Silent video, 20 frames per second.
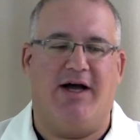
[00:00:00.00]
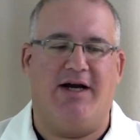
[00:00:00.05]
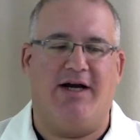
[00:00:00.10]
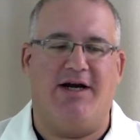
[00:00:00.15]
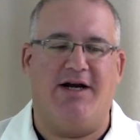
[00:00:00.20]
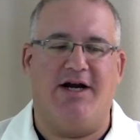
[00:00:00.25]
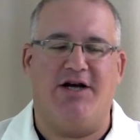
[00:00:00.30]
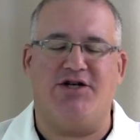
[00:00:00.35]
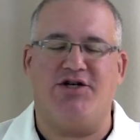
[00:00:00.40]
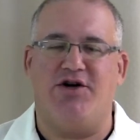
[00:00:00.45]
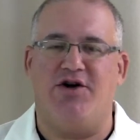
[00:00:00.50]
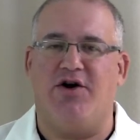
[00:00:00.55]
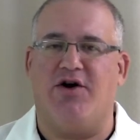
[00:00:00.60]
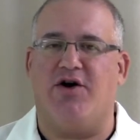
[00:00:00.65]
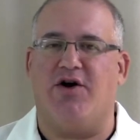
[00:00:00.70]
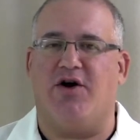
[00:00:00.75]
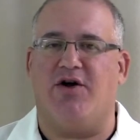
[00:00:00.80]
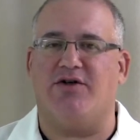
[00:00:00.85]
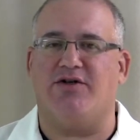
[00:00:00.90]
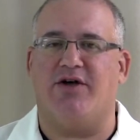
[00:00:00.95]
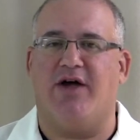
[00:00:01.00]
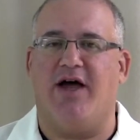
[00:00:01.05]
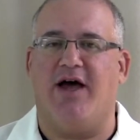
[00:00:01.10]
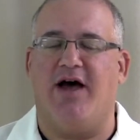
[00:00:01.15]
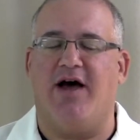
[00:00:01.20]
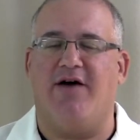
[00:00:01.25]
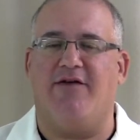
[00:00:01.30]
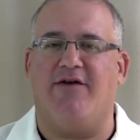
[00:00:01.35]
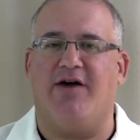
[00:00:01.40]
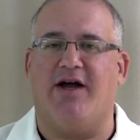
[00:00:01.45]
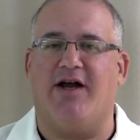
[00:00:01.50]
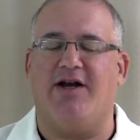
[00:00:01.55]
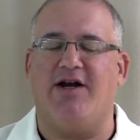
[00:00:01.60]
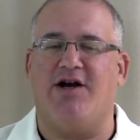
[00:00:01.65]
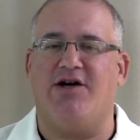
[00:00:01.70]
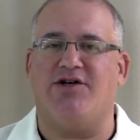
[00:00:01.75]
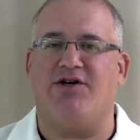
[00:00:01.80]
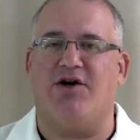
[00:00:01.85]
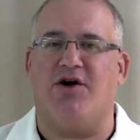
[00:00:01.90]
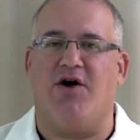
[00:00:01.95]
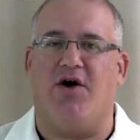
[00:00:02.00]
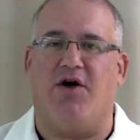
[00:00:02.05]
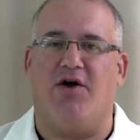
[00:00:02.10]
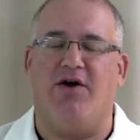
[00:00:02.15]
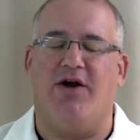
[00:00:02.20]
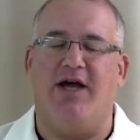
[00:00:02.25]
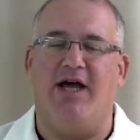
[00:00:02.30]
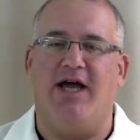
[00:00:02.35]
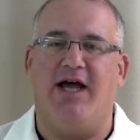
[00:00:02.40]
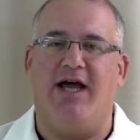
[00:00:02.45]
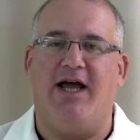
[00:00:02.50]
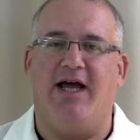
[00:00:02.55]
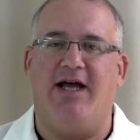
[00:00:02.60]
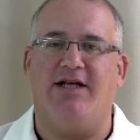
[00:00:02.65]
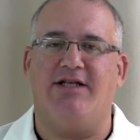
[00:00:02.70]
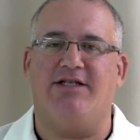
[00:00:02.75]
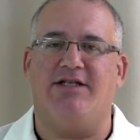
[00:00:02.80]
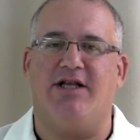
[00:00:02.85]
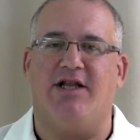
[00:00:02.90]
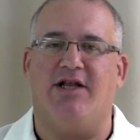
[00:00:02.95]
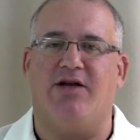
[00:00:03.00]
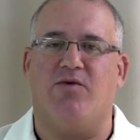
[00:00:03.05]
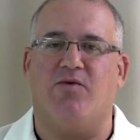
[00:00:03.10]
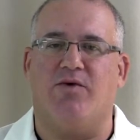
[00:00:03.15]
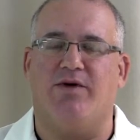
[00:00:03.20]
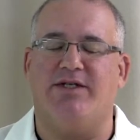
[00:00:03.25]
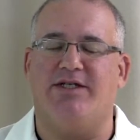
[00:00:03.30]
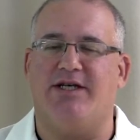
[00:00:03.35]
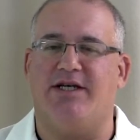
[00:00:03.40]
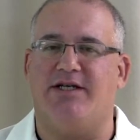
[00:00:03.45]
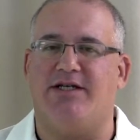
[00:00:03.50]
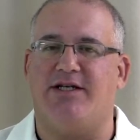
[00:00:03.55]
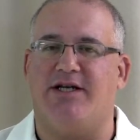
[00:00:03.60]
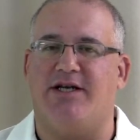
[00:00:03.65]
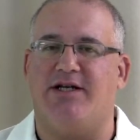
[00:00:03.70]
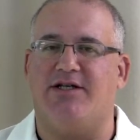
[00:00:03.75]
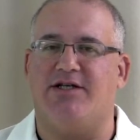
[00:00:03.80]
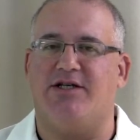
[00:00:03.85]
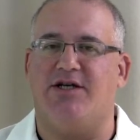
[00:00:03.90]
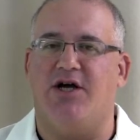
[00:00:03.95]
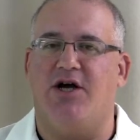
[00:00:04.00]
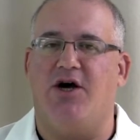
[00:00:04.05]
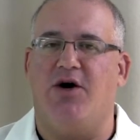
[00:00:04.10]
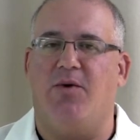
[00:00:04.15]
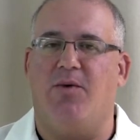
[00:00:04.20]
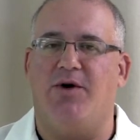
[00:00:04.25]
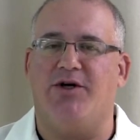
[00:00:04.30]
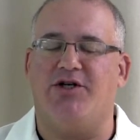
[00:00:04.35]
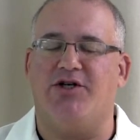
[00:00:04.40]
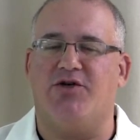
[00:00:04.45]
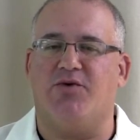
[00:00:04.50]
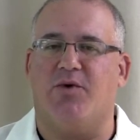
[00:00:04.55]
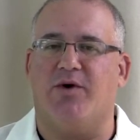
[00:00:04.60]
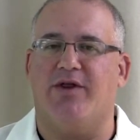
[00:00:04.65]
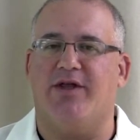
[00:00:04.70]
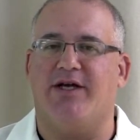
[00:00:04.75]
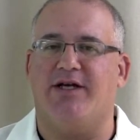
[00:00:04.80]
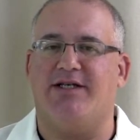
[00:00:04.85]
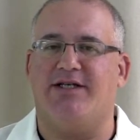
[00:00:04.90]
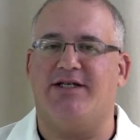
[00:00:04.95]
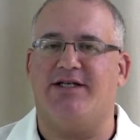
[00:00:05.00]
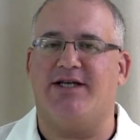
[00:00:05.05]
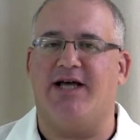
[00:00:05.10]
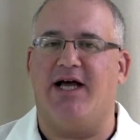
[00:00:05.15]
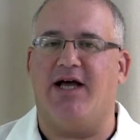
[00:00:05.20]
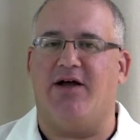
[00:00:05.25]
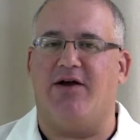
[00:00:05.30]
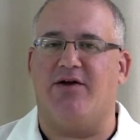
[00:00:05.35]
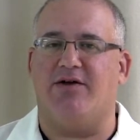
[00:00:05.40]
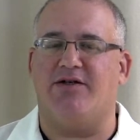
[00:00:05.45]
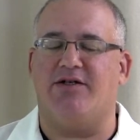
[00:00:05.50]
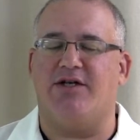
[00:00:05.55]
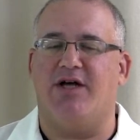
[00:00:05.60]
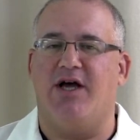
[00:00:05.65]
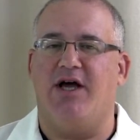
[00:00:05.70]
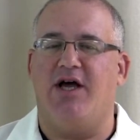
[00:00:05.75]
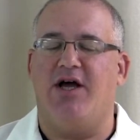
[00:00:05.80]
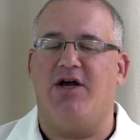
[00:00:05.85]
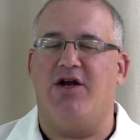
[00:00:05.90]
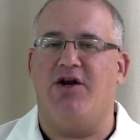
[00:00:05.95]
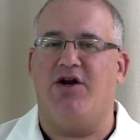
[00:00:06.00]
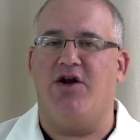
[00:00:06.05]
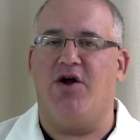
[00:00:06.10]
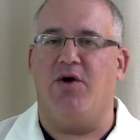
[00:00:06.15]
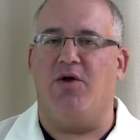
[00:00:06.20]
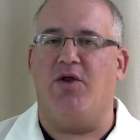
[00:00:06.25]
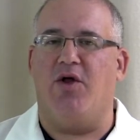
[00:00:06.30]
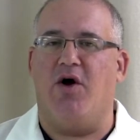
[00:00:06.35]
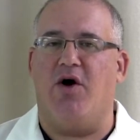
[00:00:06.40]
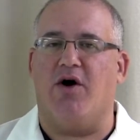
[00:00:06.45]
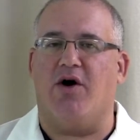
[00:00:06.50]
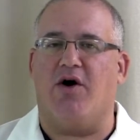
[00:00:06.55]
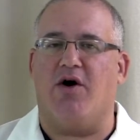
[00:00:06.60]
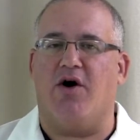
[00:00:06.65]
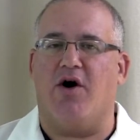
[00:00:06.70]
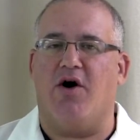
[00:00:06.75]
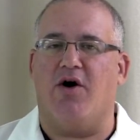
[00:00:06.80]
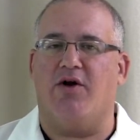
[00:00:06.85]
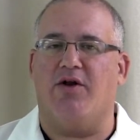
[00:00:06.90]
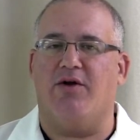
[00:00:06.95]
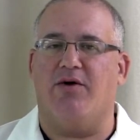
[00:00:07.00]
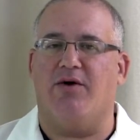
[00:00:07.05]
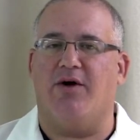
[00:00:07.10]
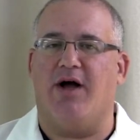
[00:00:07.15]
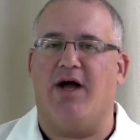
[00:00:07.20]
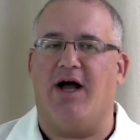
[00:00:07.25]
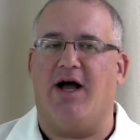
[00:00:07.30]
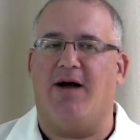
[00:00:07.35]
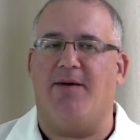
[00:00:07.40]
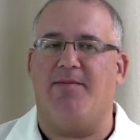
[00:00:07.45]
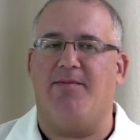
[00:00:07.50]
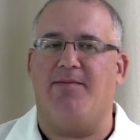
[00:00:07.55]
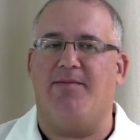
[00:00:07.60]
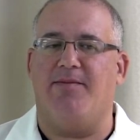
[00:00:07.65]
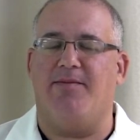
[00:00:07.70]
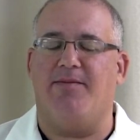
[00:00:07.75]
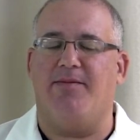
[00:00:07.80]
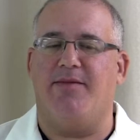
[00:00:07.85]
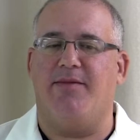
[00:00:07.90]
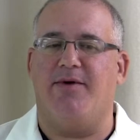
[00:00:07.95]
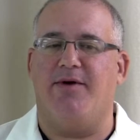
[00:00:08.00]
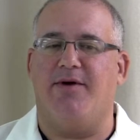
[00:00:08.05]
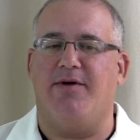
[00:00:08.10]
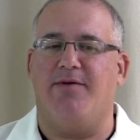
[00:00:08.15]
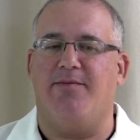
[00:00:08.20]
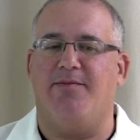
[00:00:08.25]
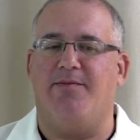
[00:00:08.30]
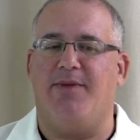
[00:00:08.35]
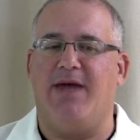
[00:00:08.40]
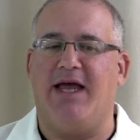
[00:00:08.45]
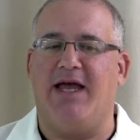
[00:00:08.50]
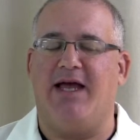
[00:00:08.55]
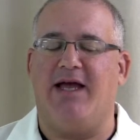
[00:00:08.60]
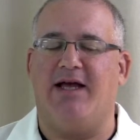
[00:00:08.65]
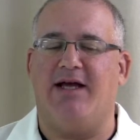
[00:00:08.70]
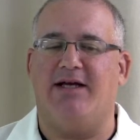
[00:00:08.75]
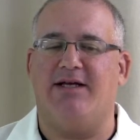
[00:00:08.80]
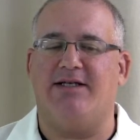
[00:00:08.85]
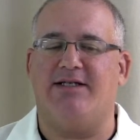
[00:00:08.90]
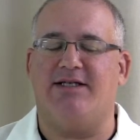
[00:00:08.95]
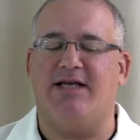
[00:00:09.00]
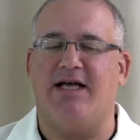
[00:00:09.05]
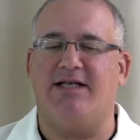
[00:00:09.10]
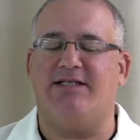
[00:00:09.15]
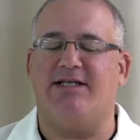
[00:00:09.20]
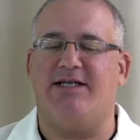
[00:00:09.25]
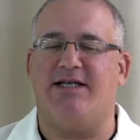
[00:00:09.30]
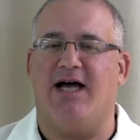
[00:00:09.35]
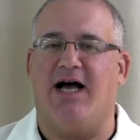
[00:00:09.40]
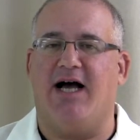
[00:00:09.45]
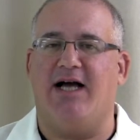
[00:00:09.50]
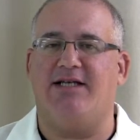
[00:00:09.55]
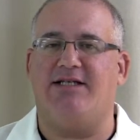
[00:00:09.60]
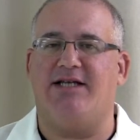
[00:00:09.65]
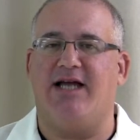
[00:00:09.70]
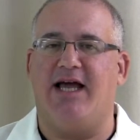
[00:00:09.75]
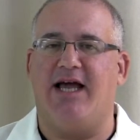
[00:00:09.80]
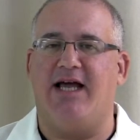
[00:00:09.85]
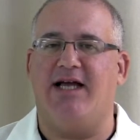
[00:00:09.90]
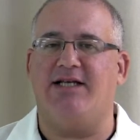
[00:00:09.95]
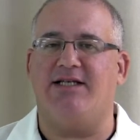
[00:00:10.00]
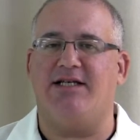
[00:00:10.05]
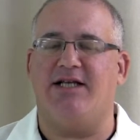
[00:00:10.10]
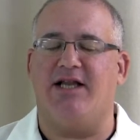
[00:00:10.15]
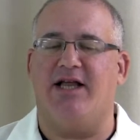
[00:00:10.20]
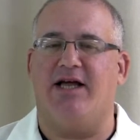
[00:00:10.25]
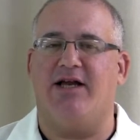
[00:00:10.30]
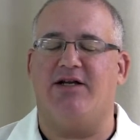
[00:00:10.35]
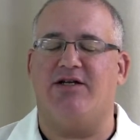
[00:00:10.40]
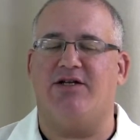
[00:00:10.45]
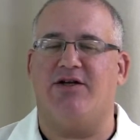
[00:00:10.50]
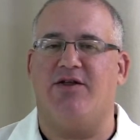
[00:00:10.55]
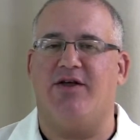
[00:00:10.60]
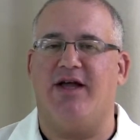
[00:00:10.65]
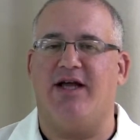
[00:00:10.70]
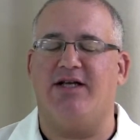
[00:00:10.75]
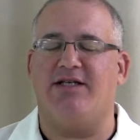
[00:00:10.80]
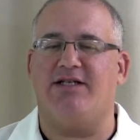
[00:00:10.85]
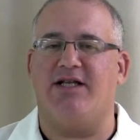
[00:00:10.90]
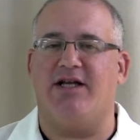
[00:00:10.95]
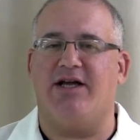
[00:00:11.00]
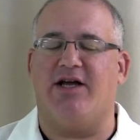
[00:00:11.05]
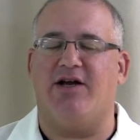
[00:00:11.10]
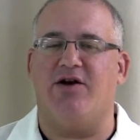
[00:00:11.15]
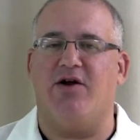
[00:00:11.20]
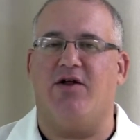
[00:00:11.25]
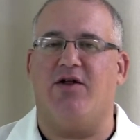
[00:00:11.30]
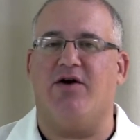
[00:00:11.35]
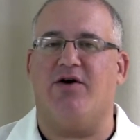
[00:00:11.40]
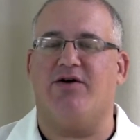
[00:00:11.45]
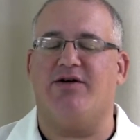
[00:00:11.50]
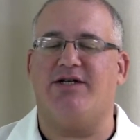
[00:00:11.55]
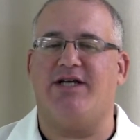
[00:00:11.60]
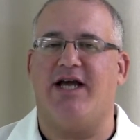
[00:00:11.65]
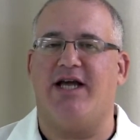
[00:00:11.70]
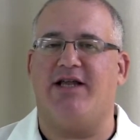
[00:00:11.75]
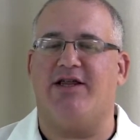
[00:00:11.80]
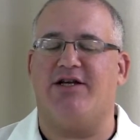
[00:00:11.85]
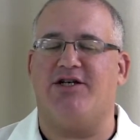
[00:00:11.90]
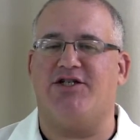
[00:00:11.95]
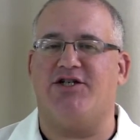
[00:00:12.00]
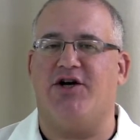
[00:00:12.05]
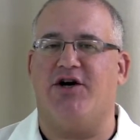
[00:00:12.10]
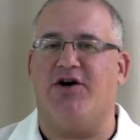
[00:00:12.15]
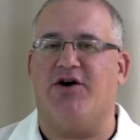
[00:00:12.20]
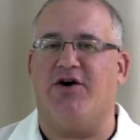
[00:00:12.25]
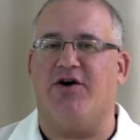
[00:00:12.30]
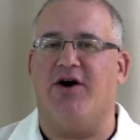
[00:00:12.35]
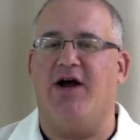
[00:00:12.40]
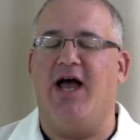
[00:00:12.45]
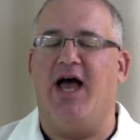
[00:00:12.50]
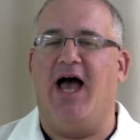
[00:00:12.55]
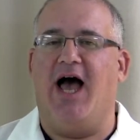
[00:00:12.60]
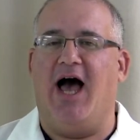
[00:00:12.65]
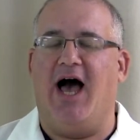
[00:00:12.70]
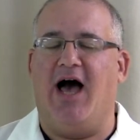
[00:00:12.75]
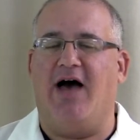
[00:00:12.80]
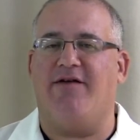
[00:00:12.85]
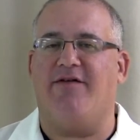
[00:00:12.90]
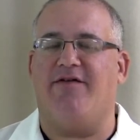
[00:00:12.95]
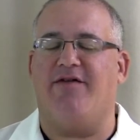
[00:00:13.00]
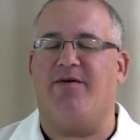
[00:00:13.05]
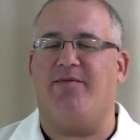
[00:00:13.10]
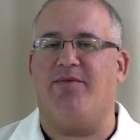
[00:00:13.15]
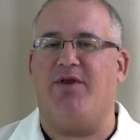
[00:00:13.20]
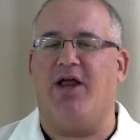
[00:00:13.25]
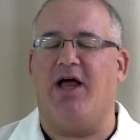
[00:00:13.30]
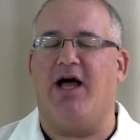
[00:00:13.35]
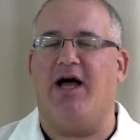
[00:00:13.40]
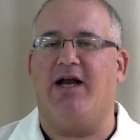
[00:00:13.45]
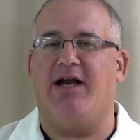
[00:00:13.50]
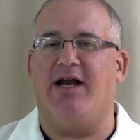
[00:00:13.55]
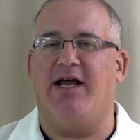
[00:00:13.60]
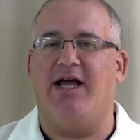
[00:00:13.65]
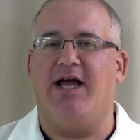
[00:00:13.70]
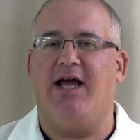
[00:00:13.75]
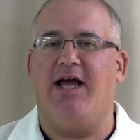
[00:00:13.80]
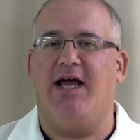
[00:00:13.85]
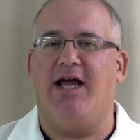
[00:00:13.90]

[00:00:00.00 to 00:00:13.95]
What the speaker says: in addition, you could also have a condition called insulin resistance, which is where the cells no longer are being sensitized to insulin, so the insulin can no longer take the sugar out of the blood